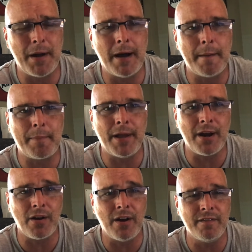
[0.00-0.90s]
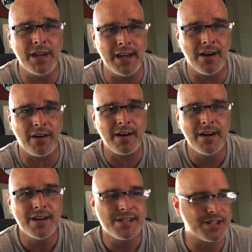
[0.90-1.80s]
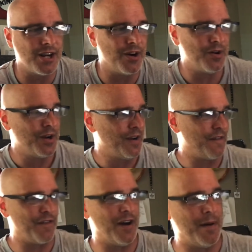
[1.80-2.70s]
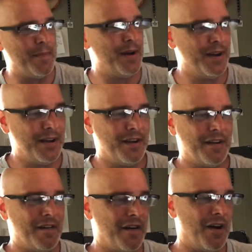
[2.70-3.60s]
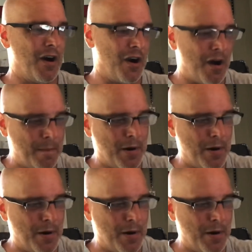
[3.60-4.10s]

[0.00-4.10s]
player of the year. So from our humble